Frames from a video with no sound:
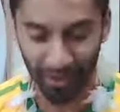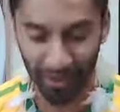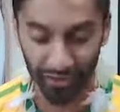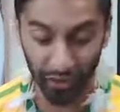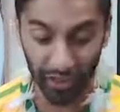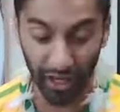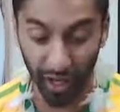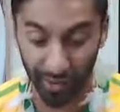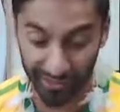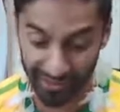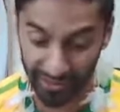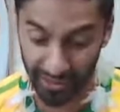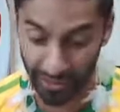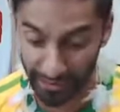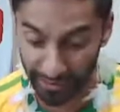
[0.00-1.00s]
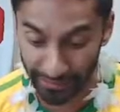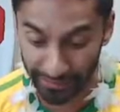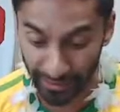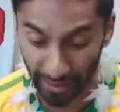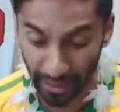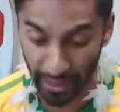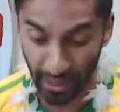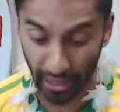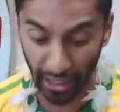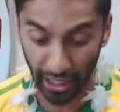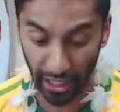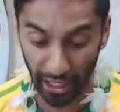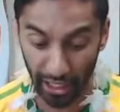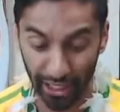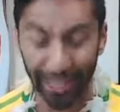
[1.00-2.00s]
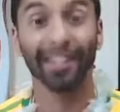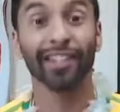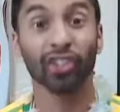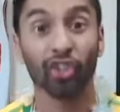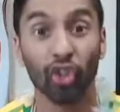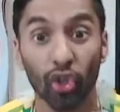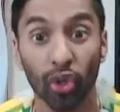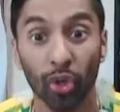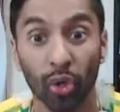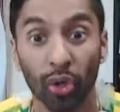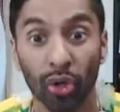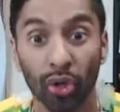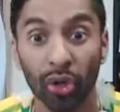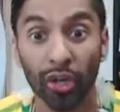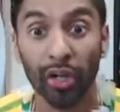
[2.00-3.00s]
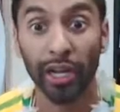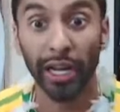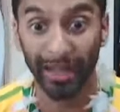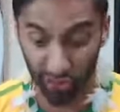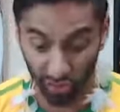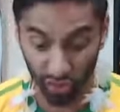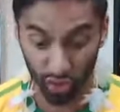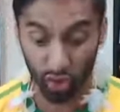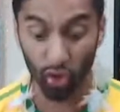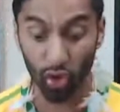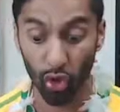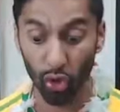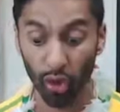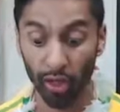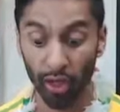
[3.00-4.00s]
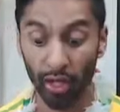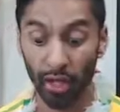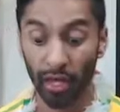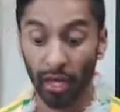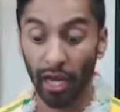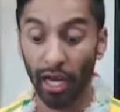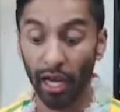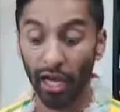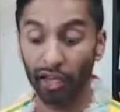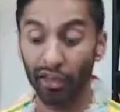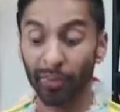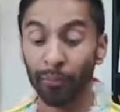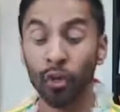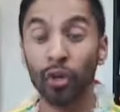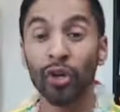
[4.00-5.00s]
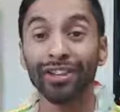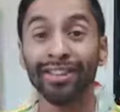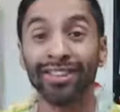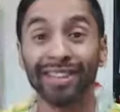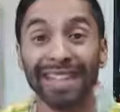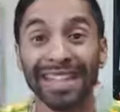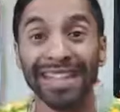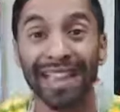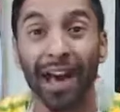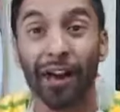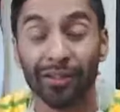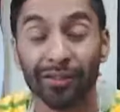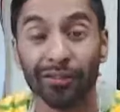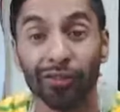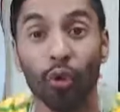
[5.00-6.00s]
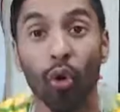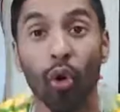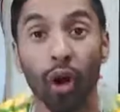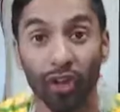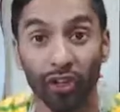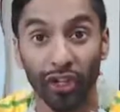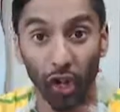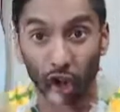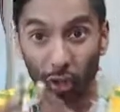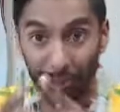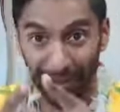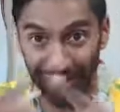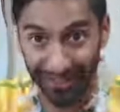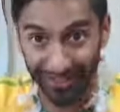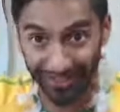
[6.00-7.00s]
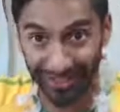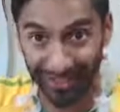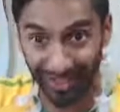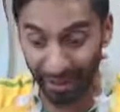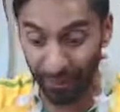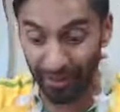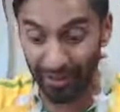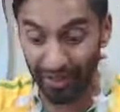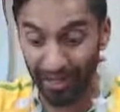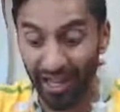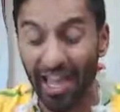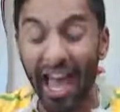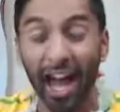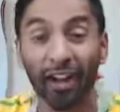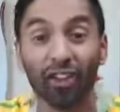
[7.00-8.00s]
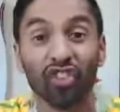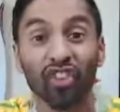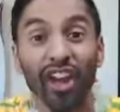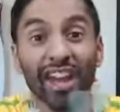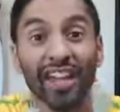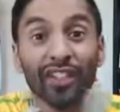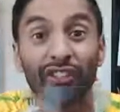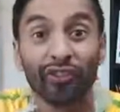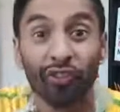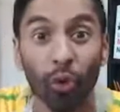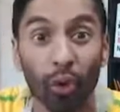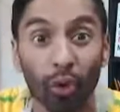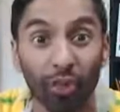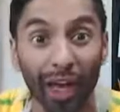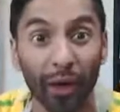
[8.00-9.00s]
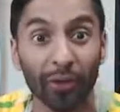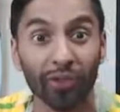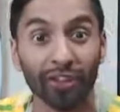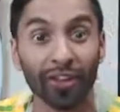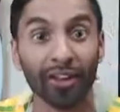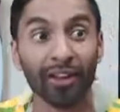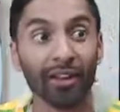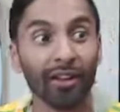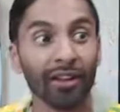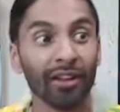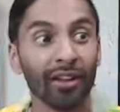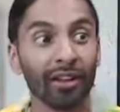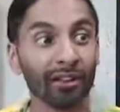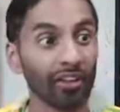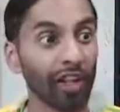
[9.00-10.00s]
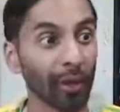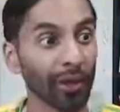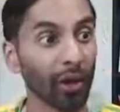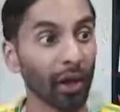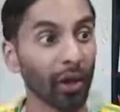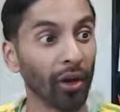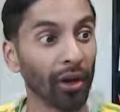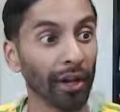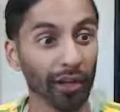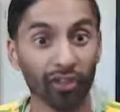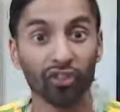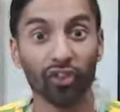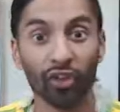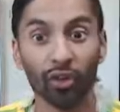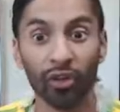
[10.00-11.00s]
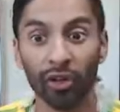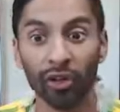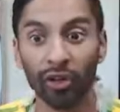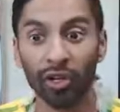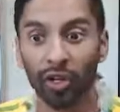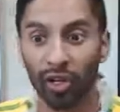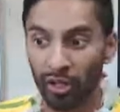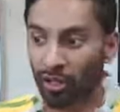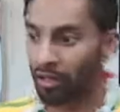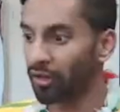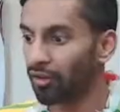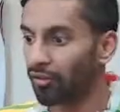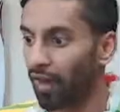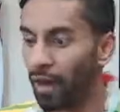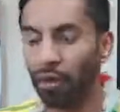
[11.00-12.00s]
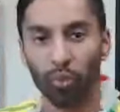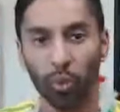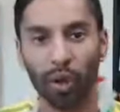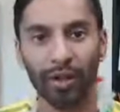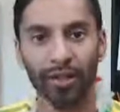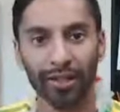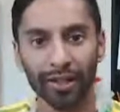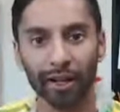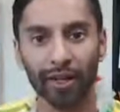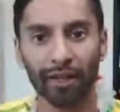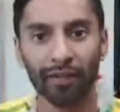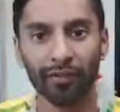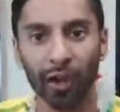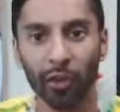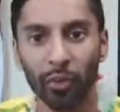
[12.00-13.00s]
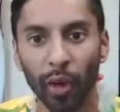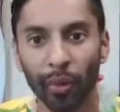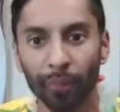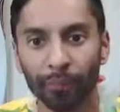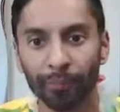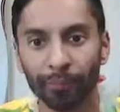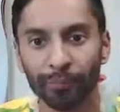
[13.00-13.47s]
So the answer is, it is true. It is true. The moon is 3,400 kilometers in diameter, and Australia is 4,000. So there we go. It's true. Round 1 done. Round 1.